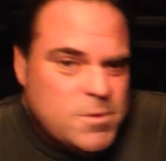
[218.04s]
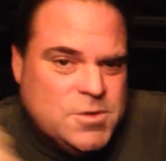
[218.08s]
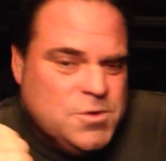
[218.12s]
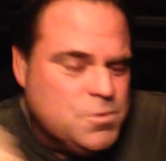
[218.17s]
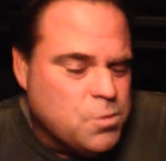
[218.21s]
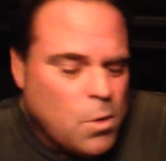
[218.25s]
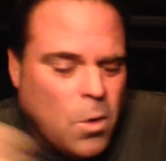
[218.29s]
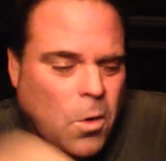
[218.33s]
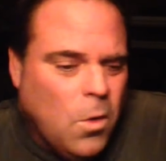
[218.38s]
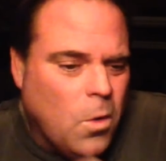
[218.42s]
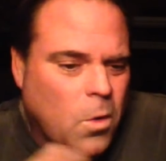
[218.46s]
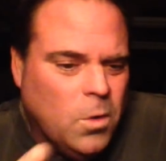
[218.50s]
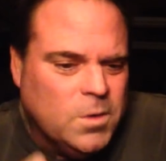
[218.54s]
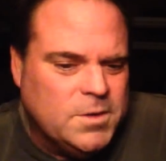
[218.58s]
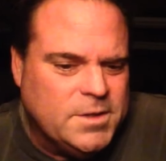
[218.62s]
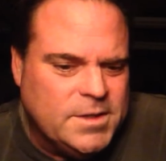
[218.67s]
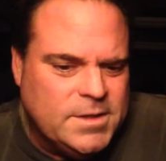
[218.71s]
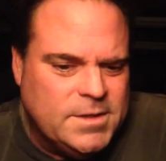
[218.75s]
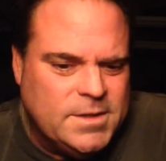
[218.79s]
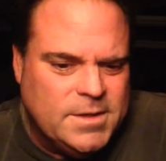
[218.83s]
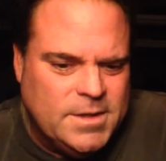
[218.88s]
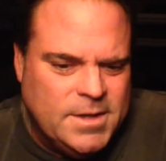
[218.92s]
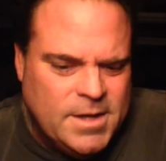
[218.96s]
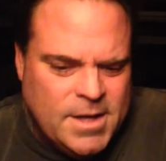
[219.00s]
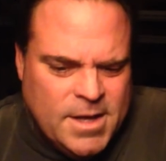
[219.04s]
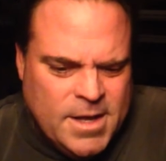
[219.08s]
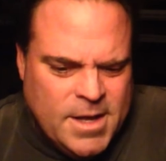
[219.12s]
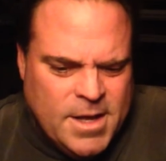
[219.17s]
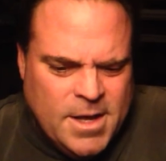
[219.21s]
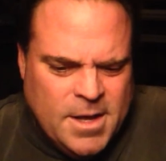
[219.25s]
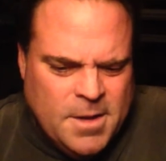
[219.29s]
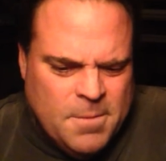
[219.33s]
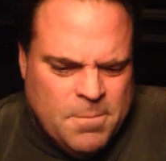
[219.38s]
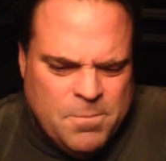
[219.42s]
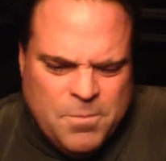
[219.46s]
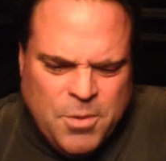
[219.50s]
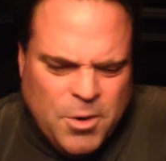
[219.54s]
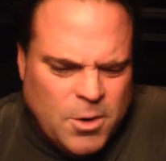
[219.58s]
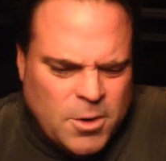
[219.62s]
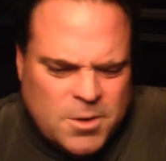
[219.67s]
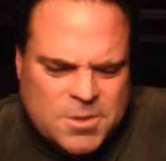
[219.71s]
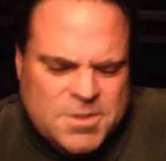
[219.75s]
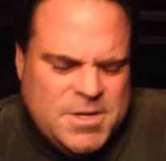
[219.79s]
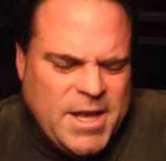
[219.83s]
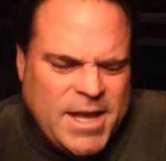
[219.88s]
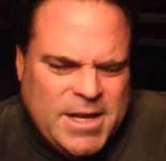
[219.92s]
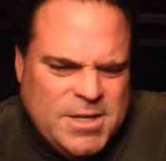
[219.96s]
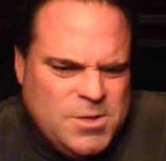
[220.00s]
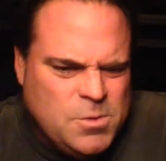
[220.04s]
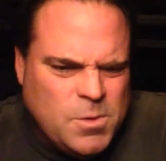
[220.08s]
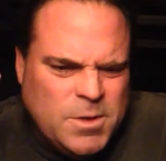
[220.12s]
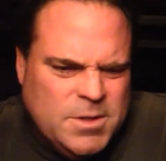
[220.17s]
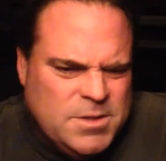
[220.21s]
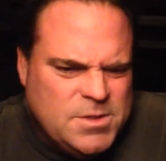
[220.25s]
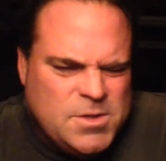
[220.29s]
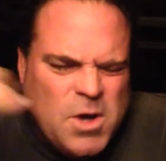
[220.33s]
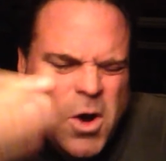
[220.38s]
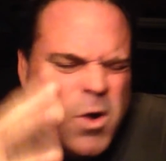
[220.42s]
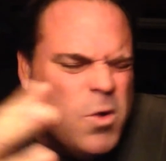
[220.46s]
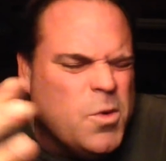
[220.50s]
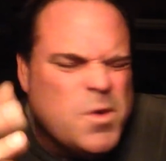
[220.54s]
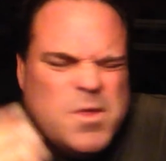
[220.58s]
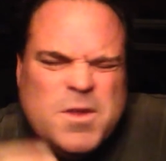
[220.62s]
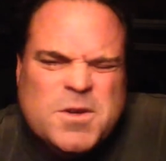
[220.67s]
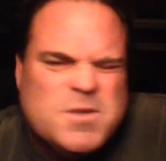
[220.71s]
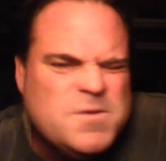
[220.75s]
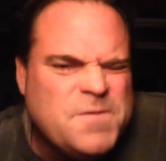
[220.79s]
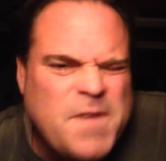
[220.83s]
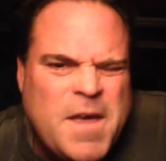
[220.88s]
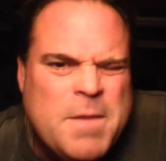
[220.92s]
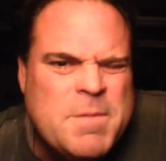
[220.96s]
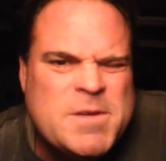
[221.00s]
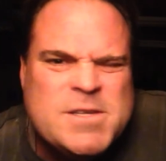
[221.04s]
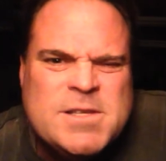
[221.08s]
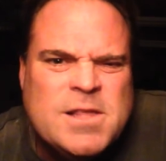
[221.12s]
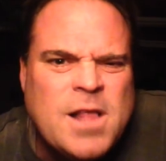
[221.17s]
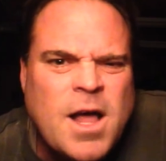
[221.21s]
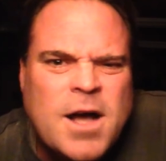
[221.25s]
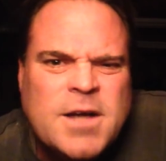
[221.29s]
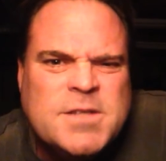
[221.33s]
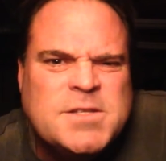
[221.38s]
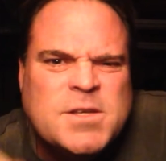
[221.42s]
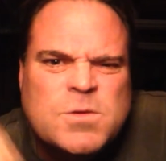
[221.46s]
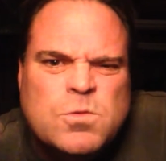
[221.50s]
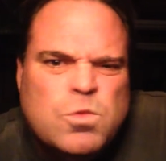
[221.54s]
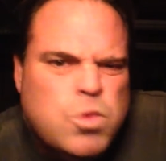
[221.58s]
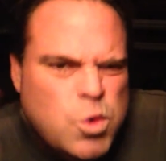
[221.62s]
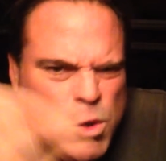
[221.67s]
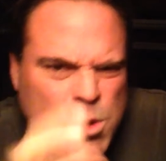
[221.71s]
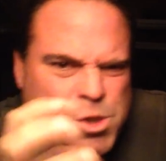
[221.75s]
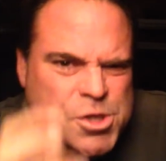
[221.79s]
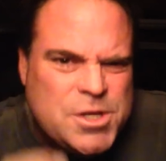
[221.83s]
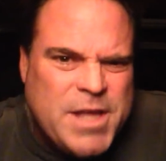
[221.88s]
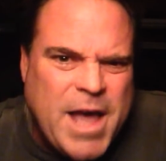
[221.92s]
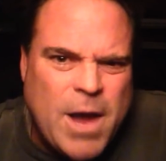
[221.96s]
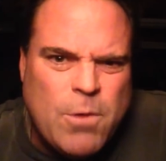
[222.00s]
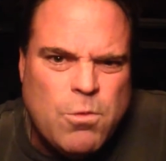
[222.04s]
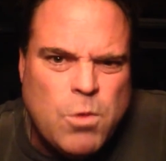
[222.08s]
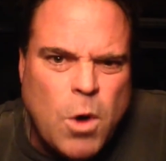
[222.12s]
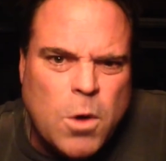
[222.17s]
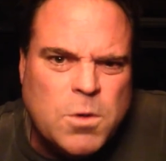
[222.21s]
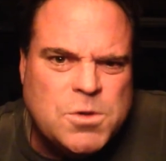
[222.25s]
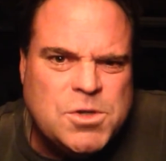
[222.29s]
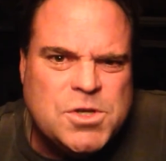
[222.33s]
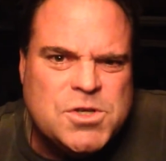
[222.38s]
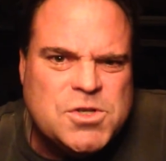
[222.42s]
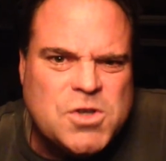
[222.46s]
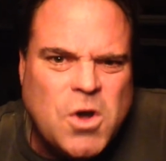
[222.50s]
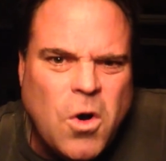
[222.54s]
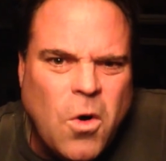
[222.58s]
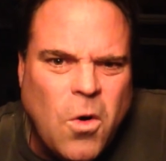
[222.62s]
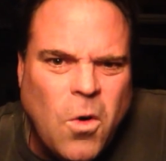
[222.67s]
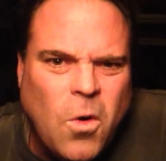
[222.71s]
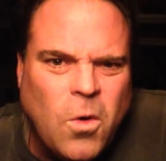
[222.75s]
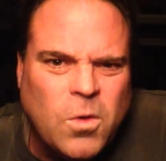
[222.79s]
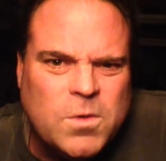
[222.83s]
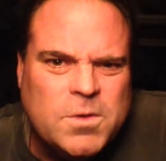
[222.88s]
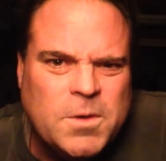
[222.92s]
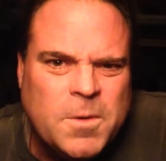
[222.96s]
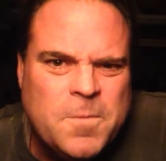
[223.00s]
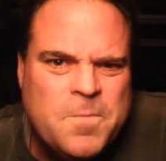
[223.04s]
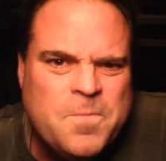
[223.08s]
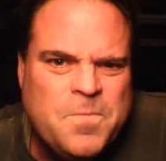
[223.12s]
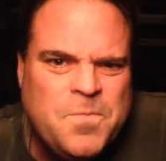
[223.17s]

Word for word: was rolled, and Pearl takes one toke with those famous lungs, and whoosh, that roach is cold.